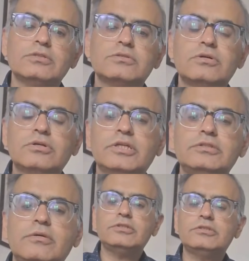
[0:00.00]
So
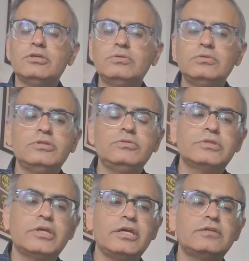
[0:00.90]
it's a huge use
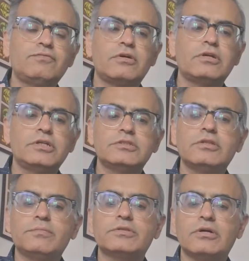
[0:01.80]
case for
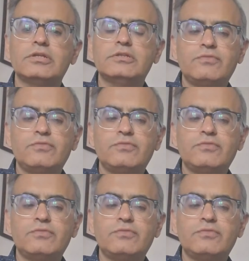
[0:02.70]
digital pathology,